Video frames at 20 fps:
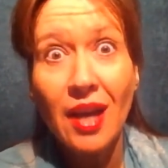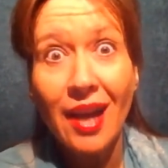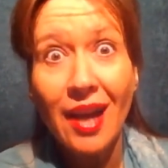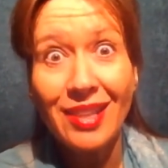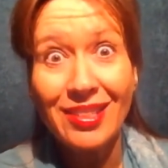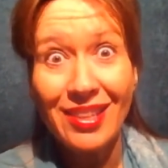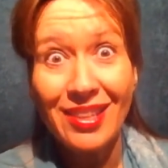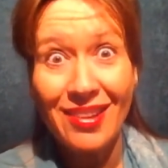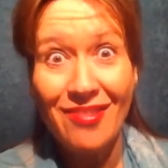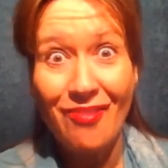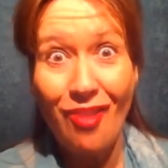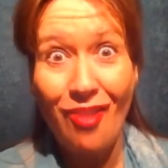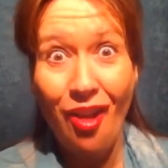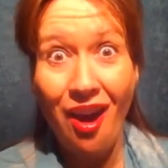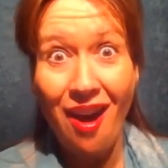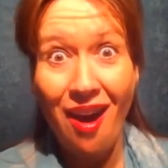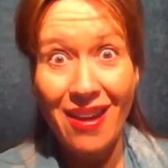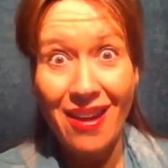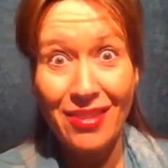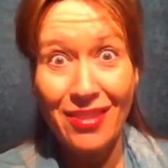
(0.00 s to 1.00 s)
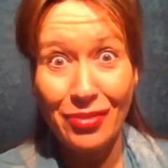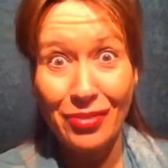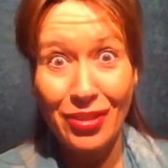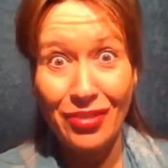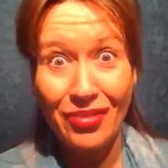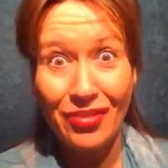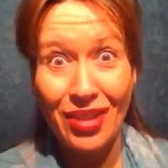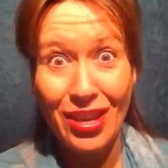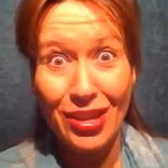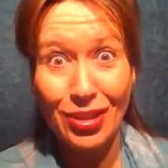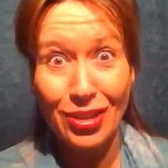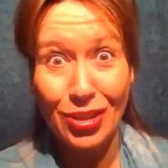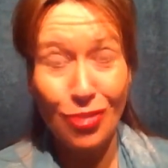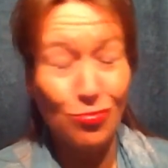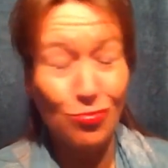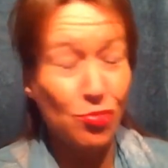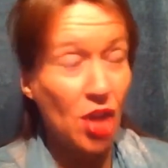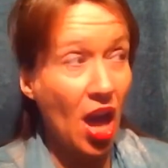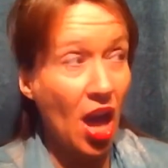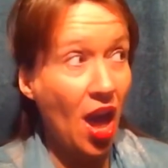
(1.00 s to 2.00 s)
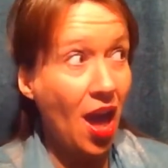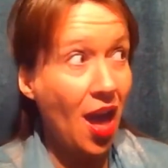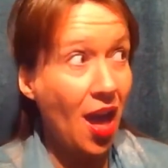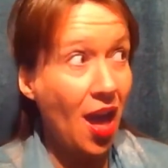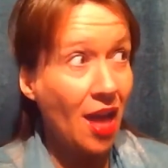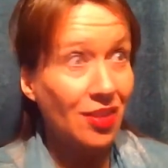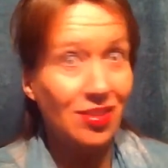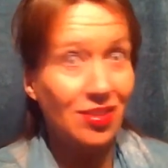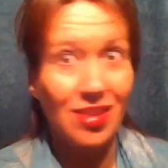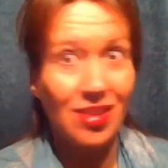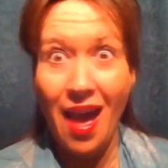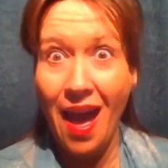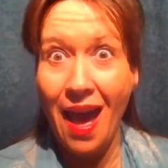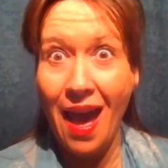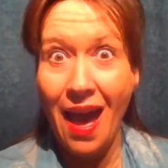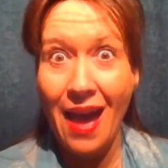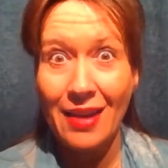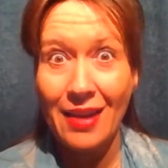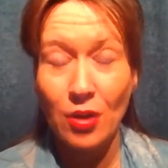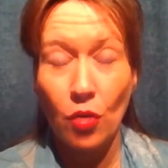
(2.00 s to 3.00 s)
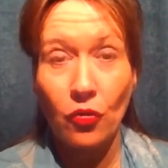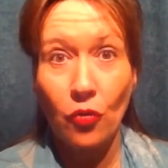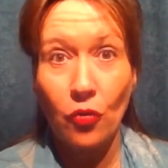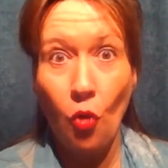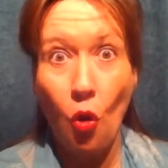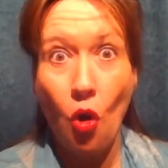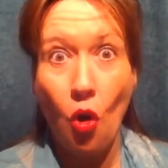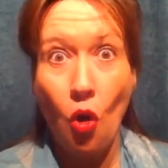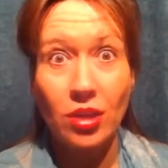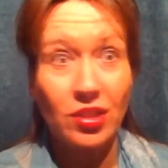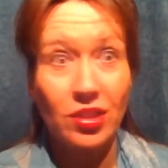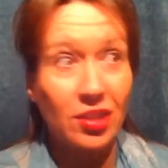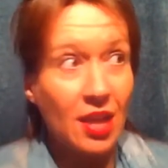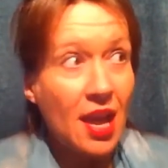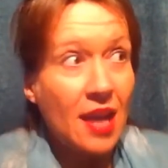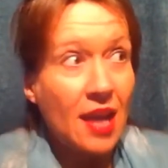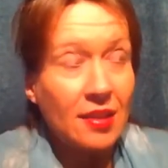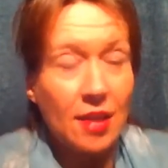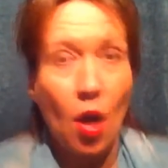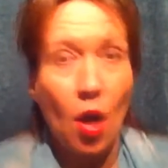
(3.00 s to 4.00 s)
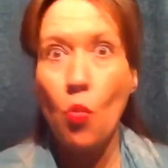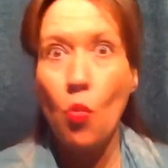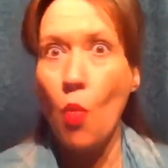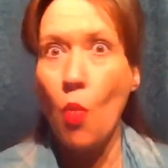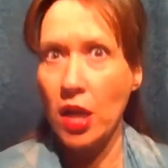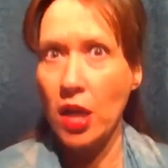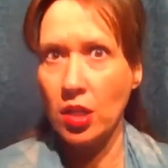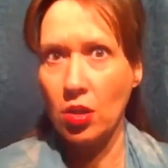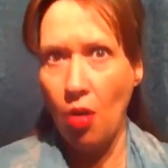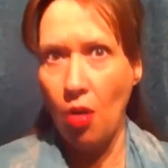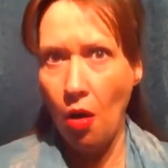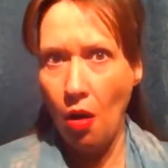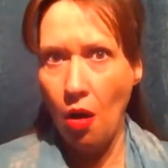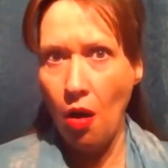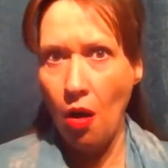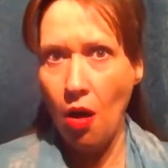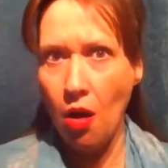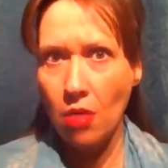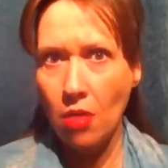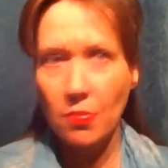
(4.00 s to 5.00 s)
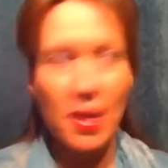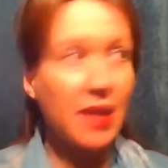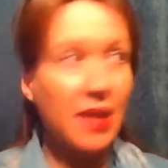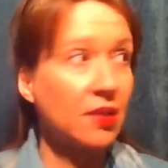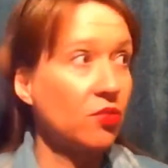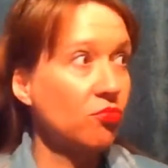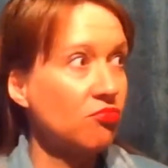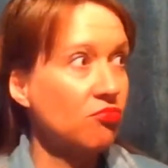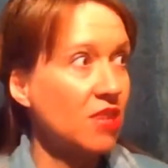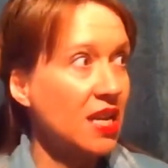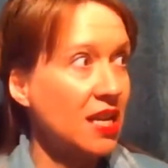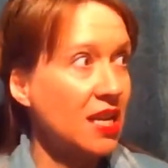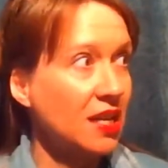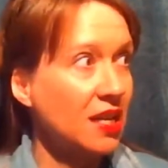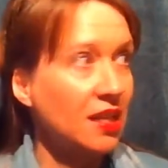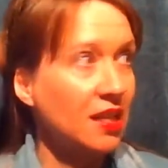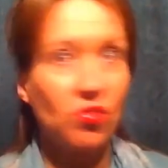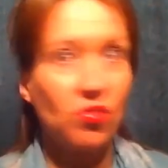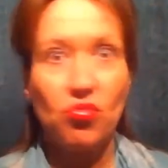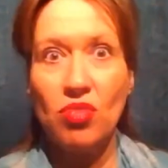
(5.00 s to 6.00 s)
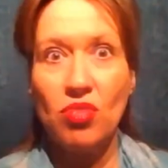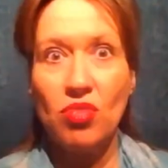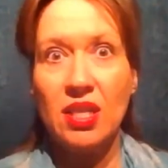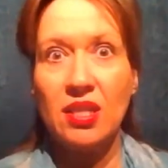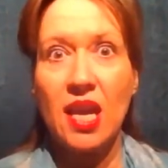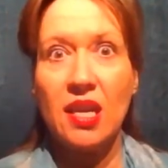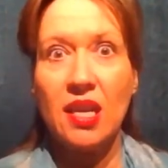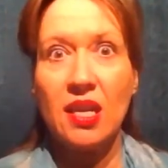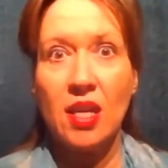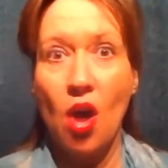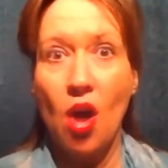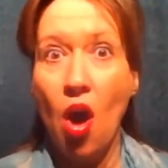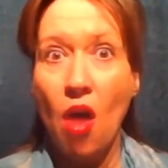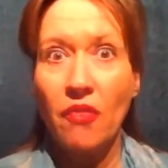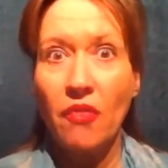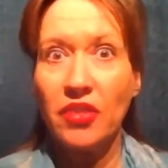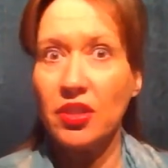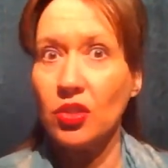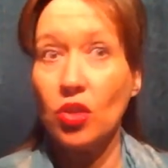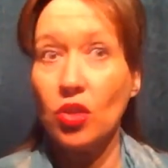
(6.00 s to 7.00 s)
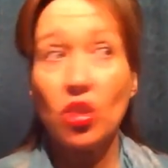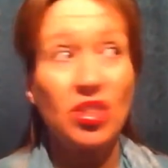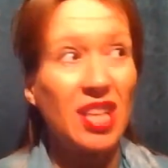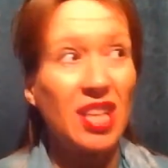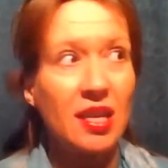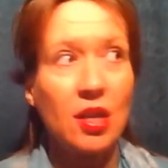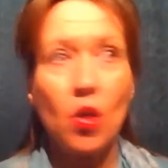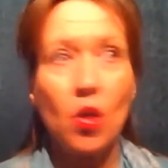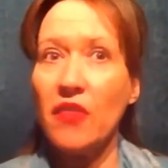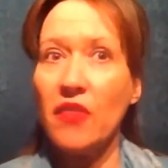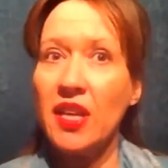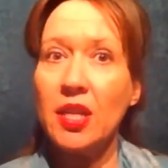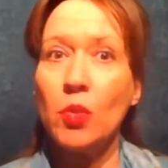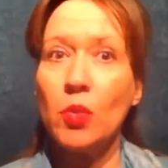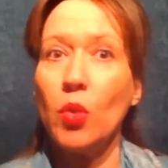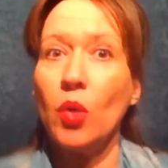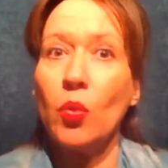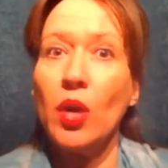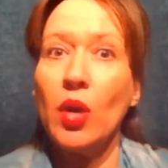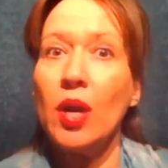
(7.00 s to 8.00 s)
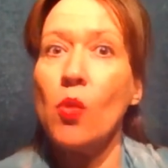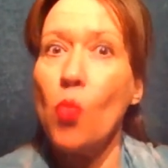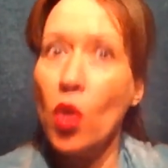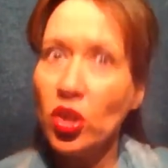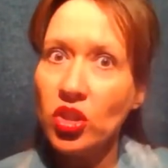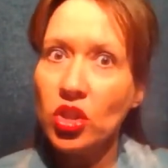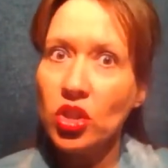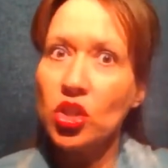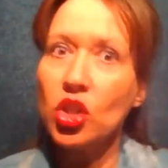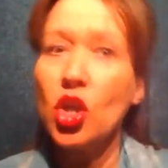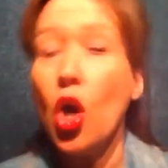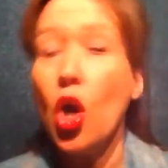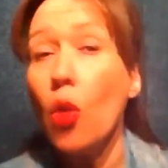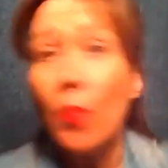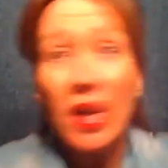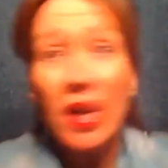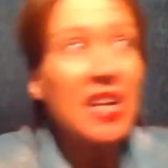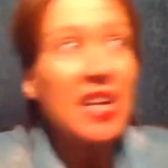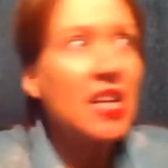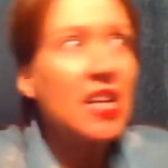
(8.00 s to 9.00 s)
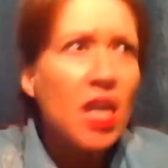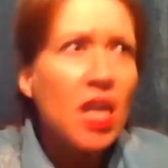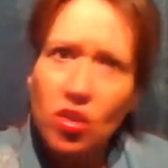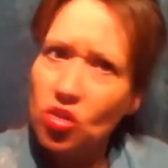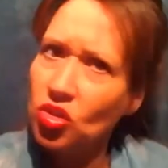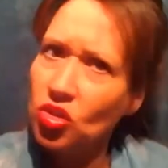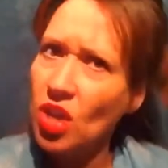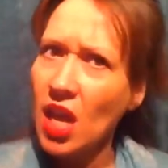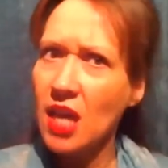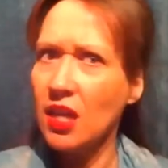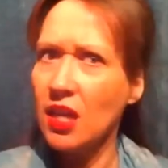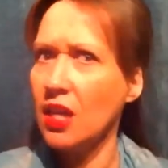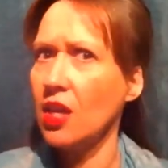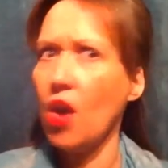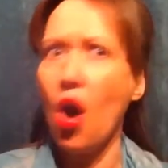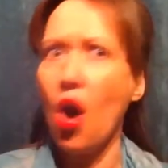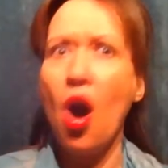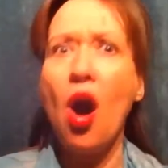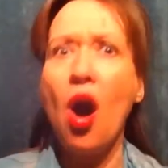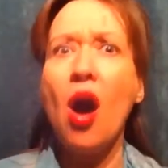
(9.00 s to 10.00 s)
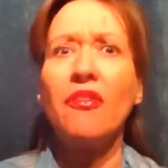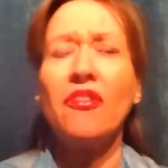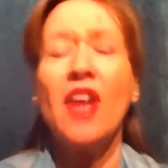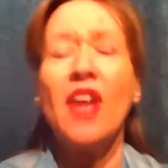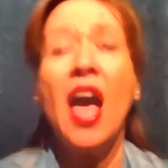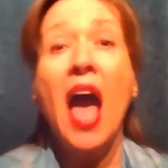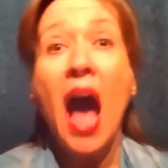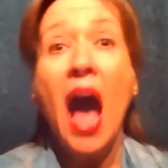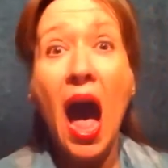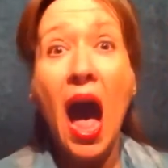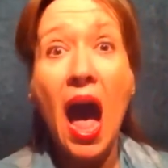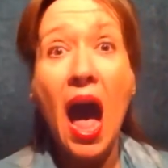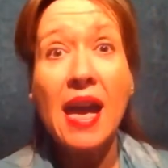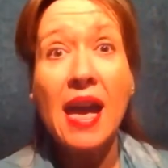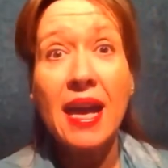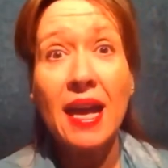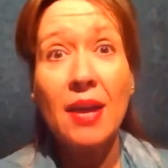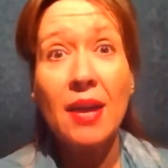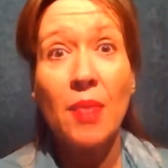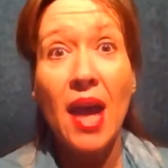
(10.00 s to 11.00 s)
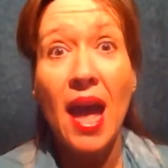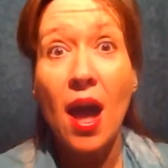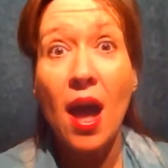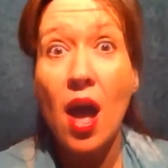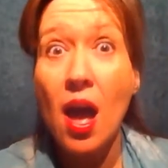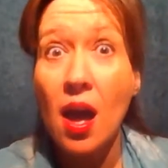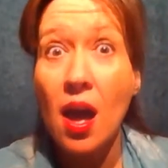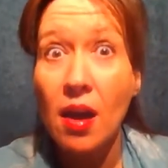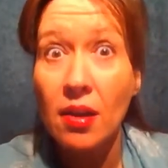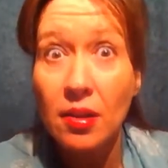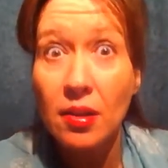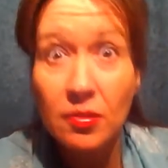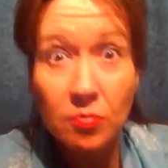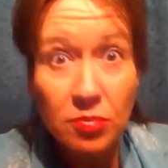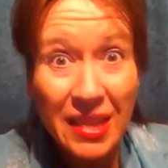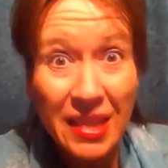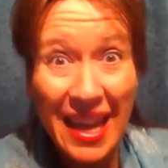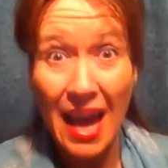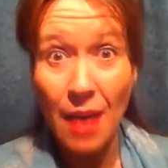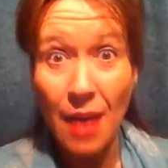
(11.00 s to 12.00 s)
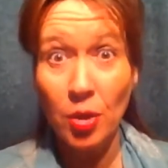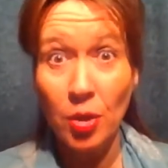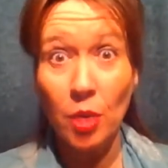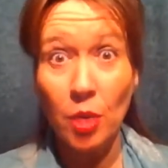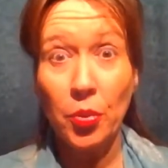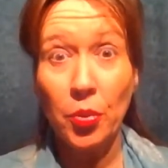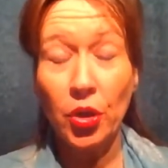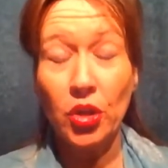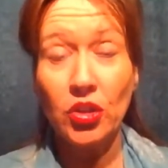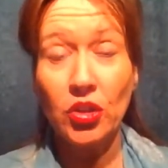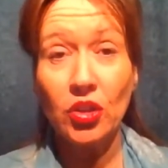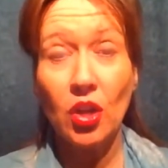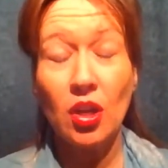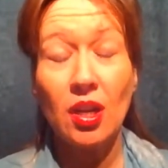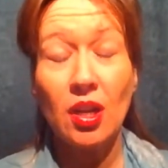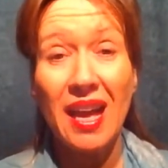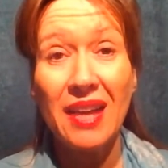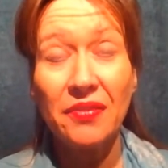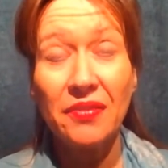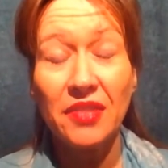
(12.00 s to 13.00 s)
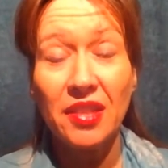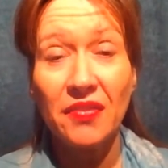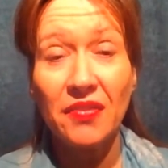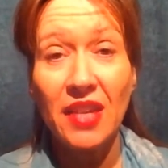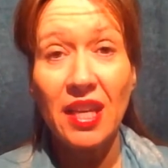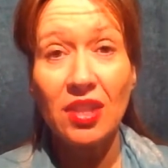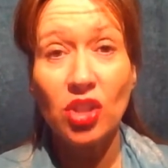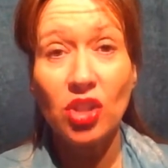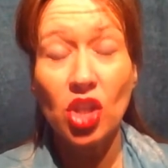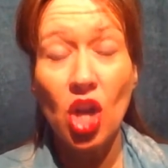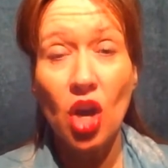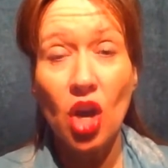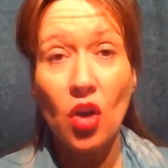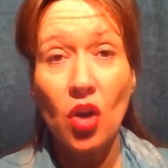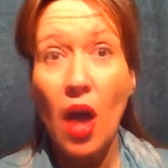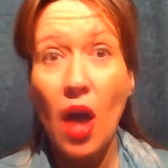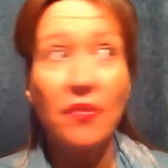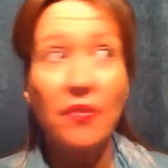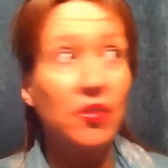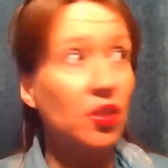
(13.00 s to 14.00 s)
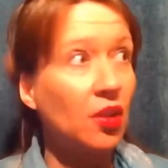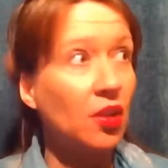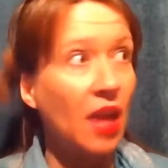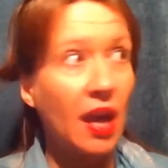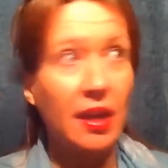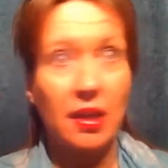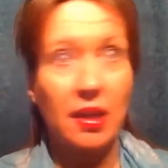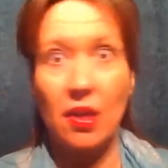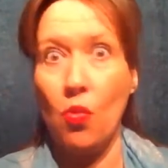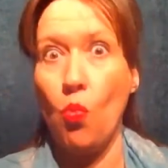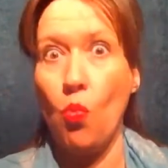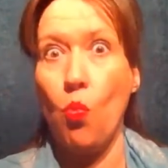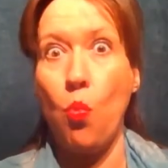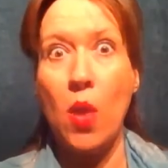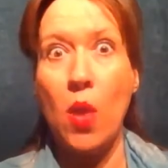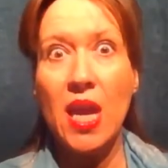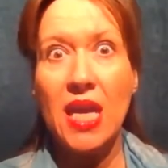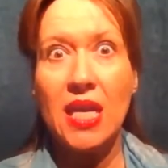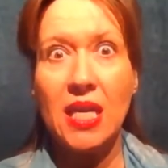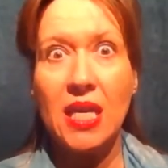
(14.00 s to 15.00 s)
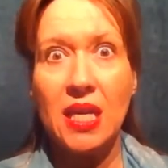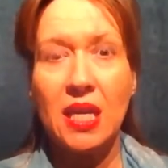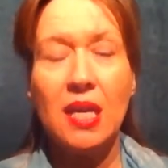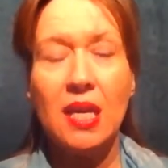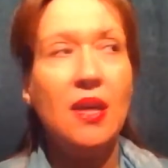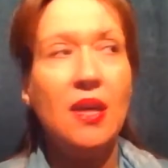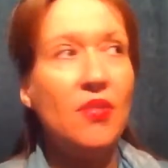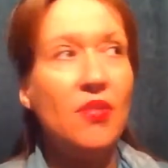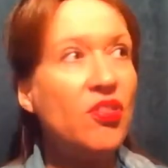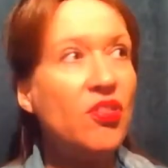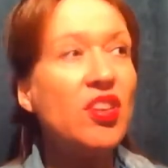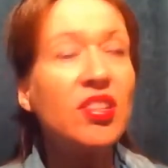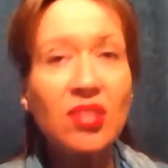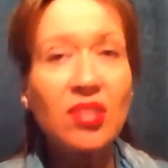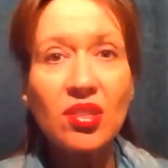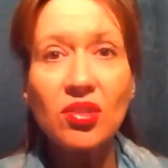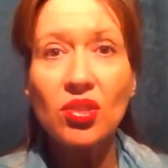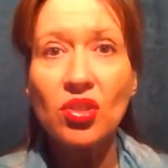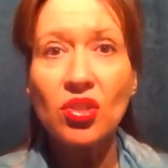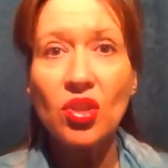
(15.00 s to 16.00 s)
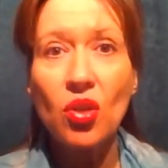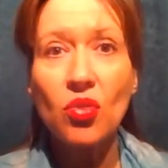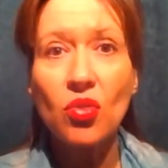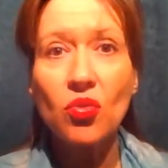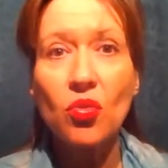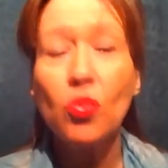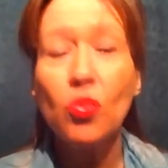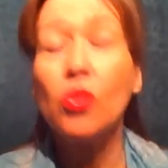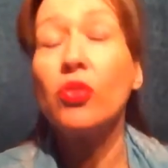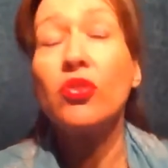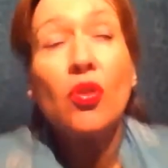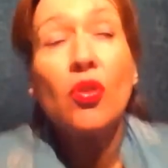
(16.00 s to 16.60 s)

I said, live TV show? Yes, and of course, yes. Oh my God, my career is really taking off. It's not taking off anywhere where I wanted to go, but it is taking off. I am a camera person on a live TV show after like a week. This is so cool.